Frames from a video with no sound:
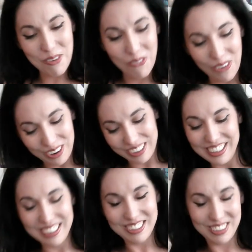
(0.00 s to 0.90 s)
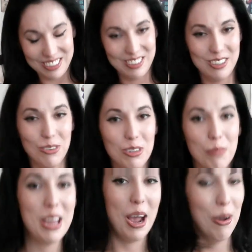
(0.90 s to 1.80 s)
won? That is just so
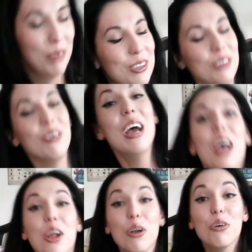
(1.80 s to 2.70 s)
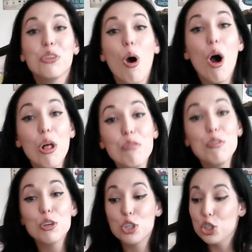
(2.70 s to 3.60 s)
something I would do. And also all of
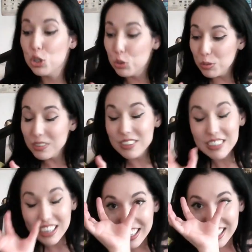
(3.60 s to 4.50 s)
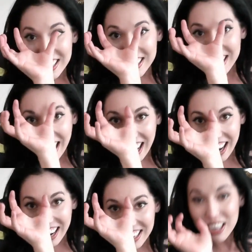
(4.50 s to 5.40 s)
their shoes, the
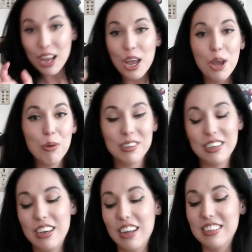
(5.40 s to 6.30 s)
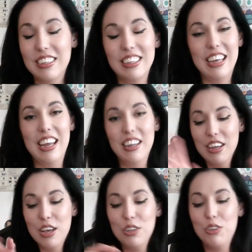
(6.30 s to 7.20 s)
hand, it was a Godzilla hand.
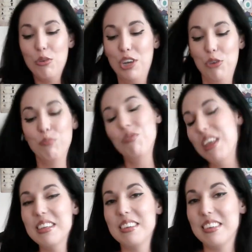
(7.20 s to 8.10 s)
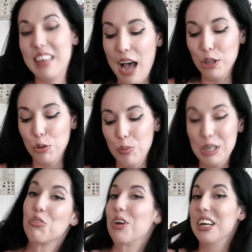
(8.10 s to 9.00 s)
So cute. This is a
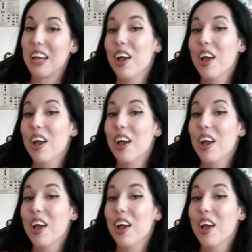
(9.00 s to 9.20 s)
Halloween drink,